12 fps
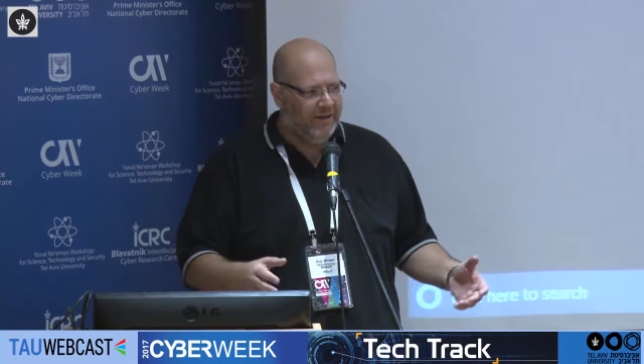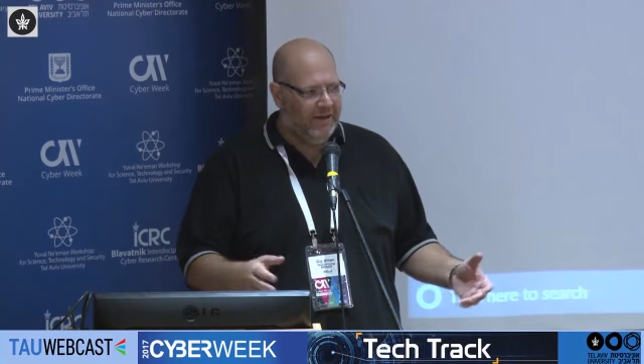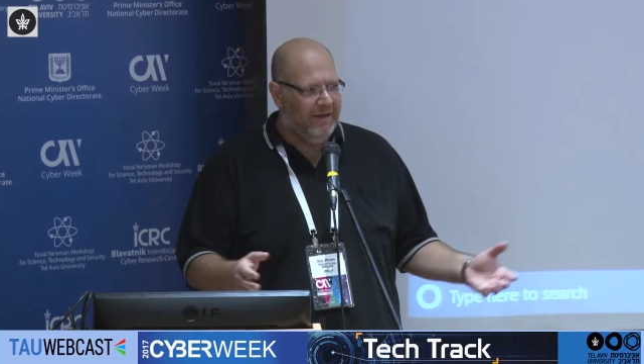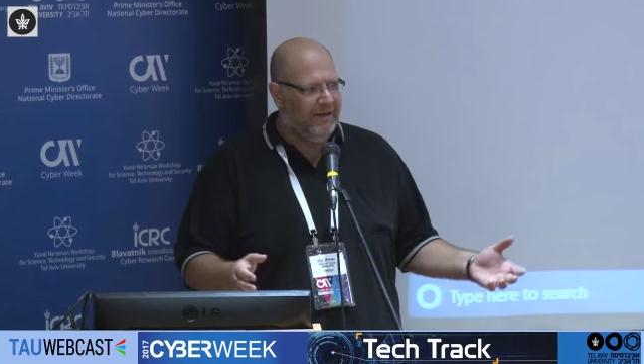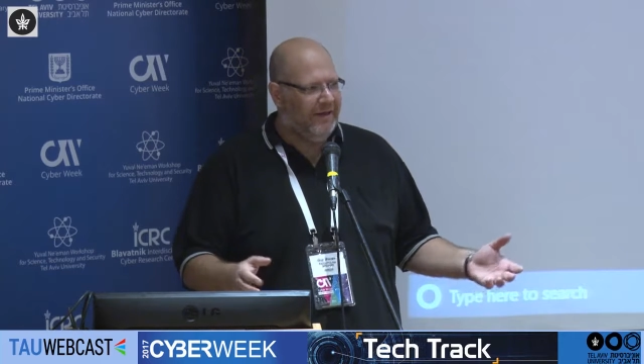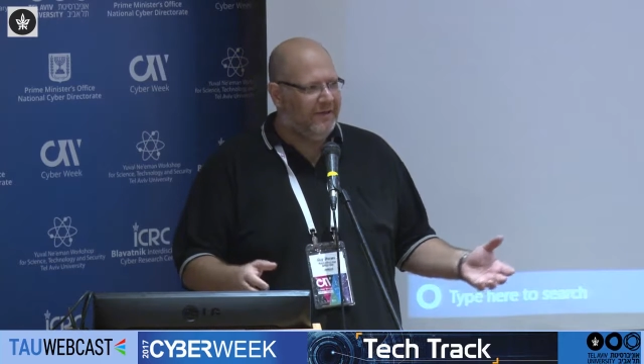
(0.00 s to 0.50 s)

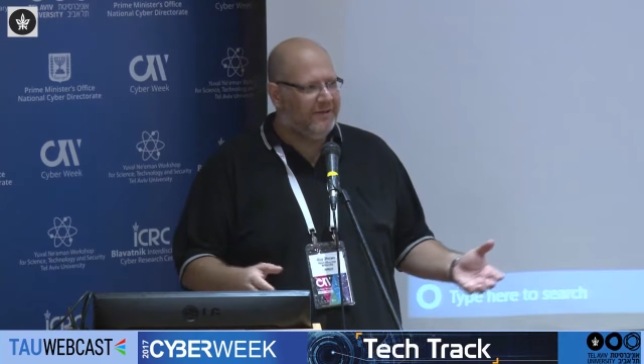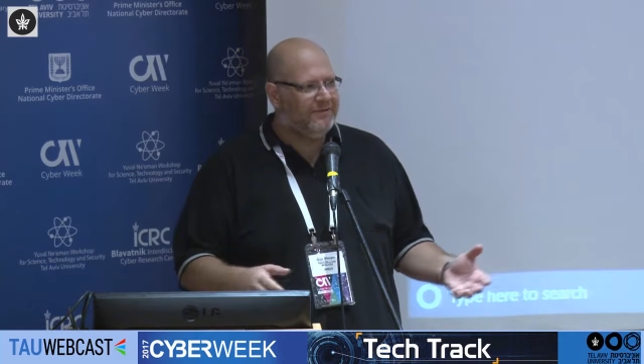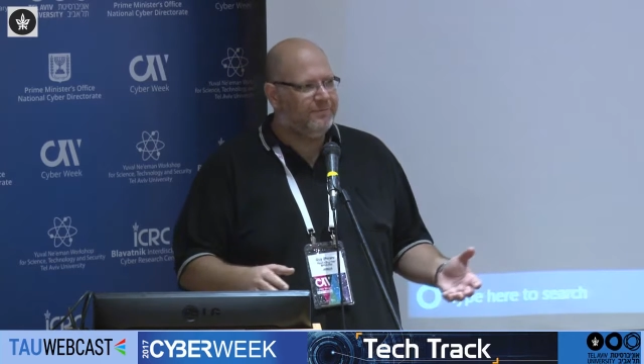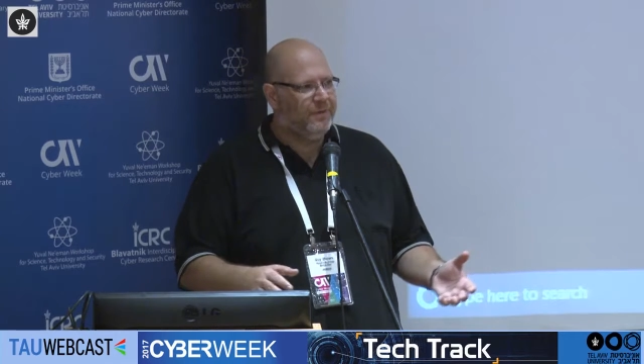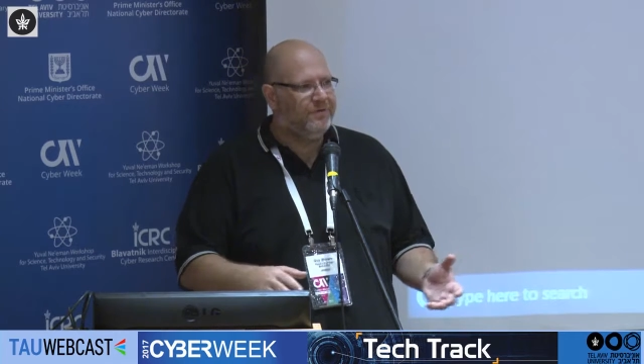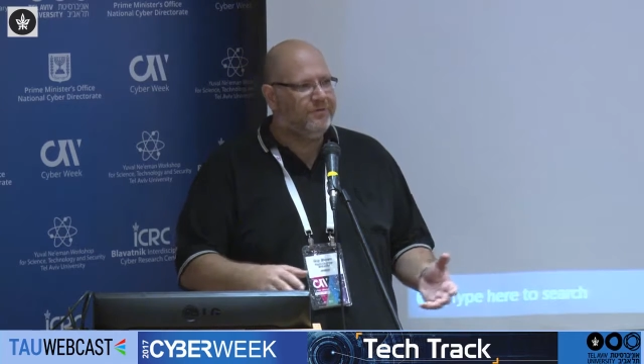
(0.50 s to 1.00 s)
uh, it
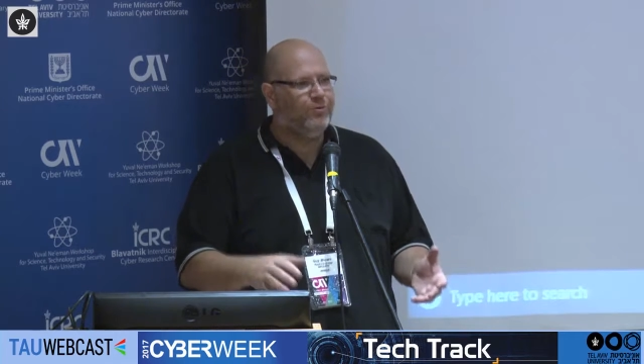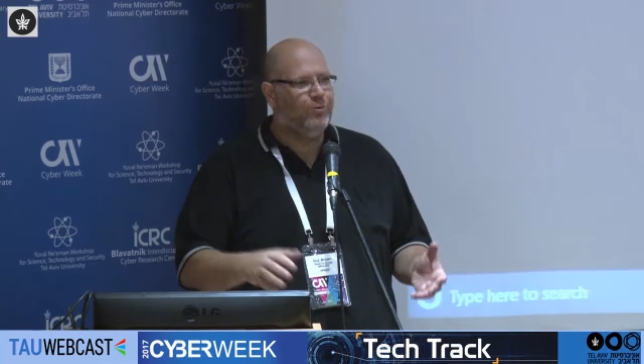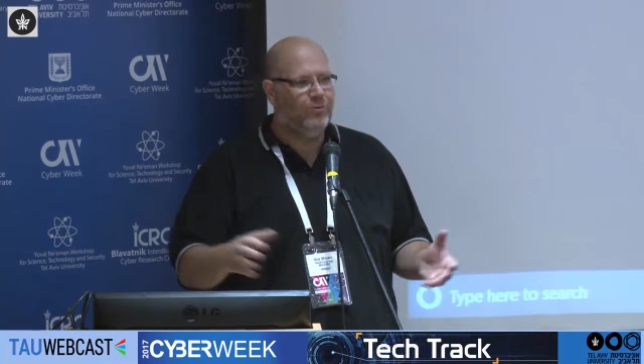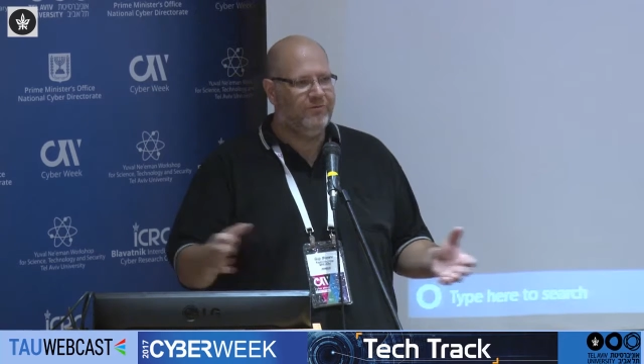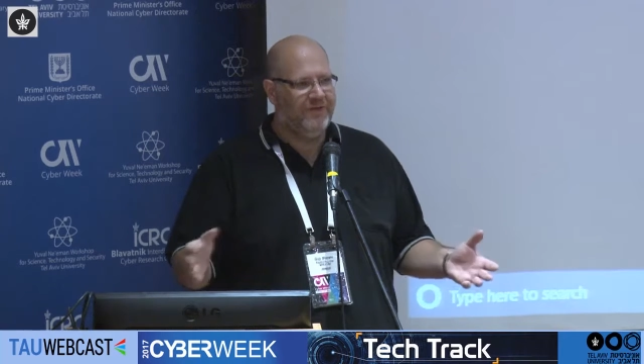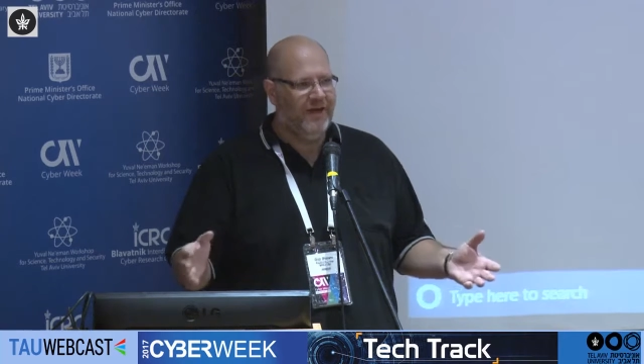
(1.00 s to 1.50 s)
spread
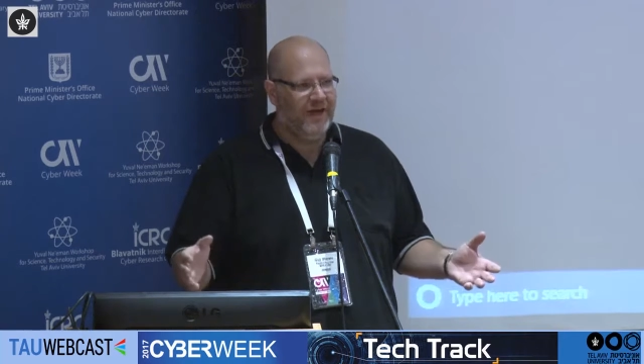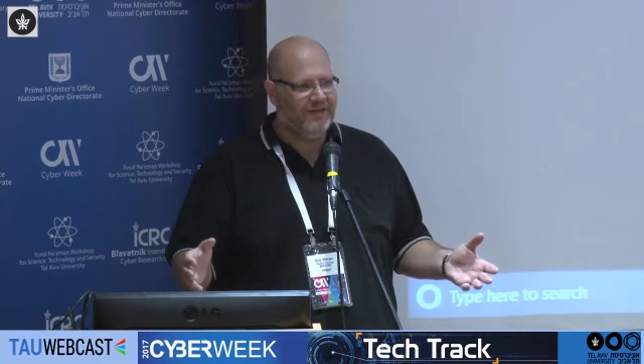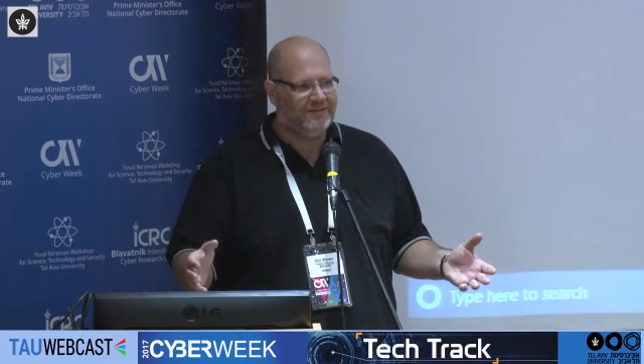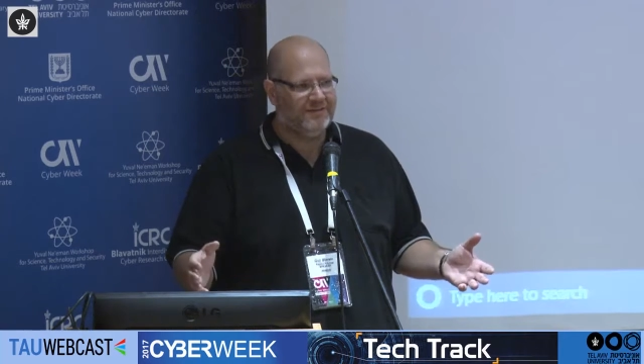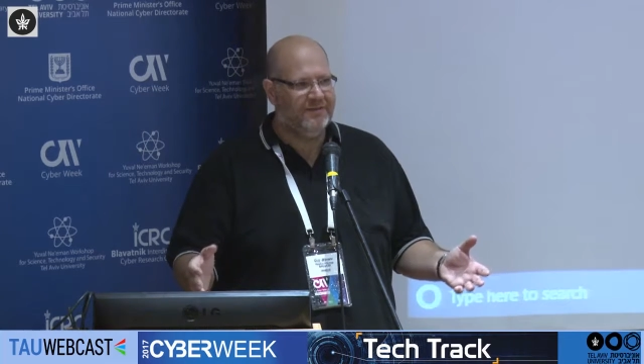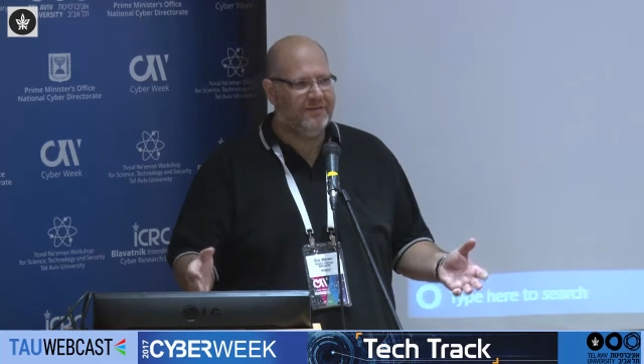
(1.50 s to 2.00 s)
too
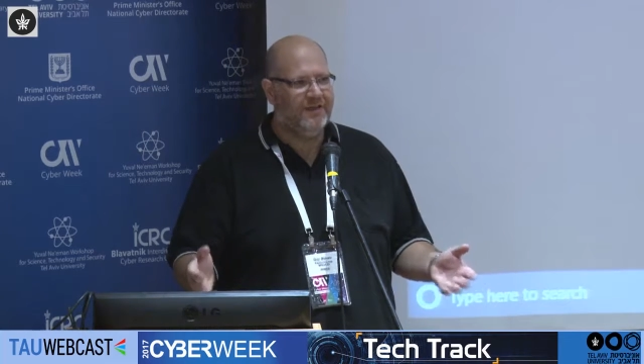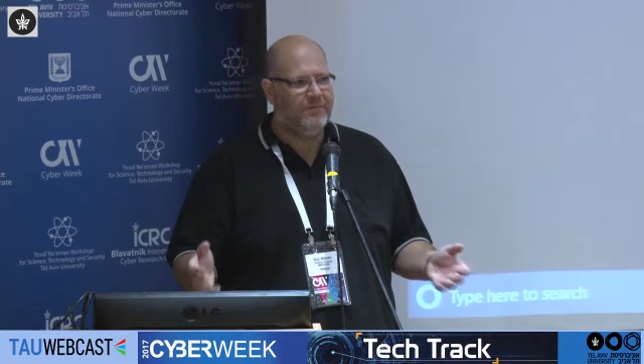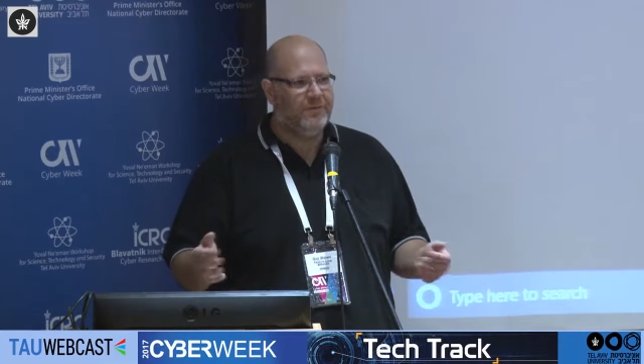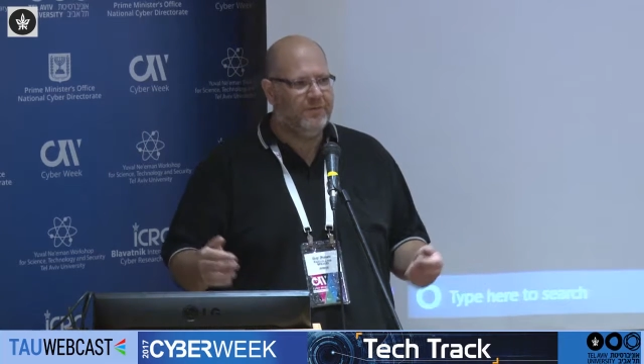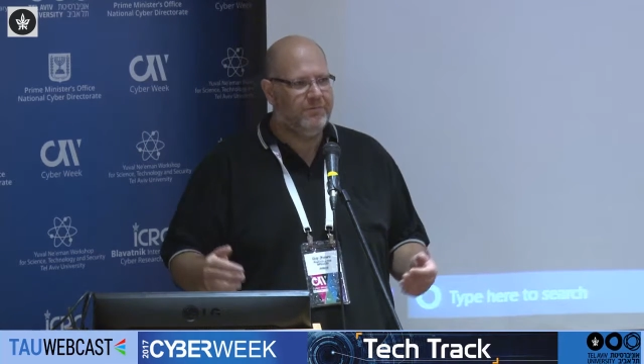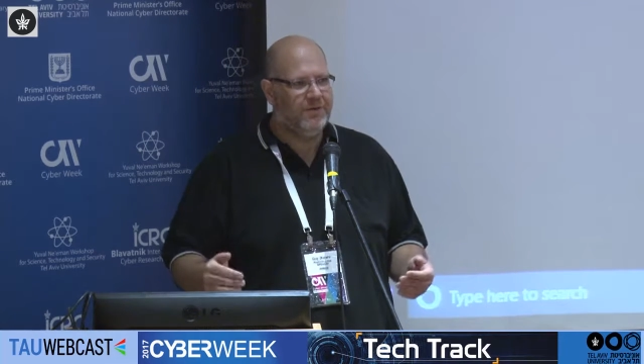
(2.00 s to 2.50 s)
fast and then
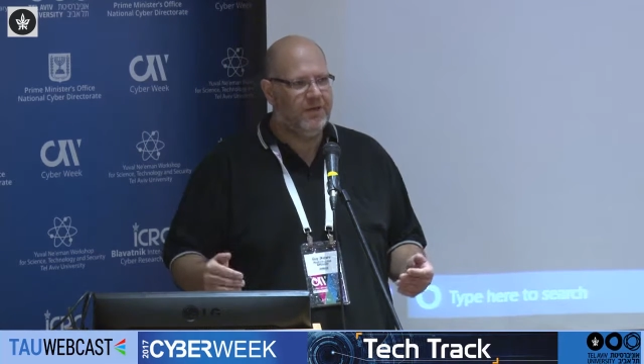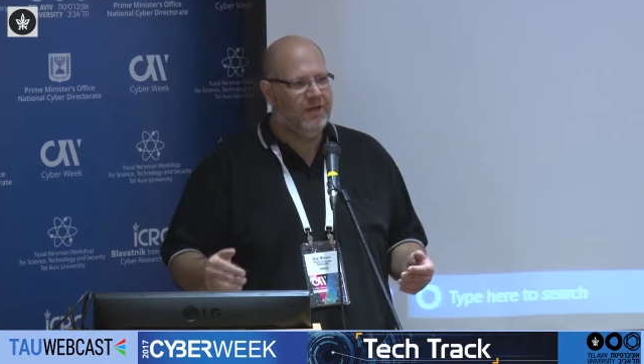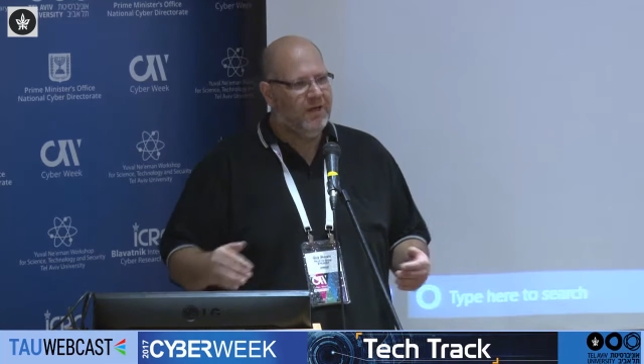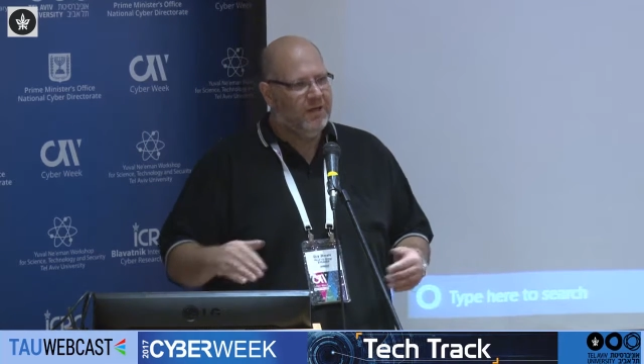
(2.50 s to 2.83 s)
people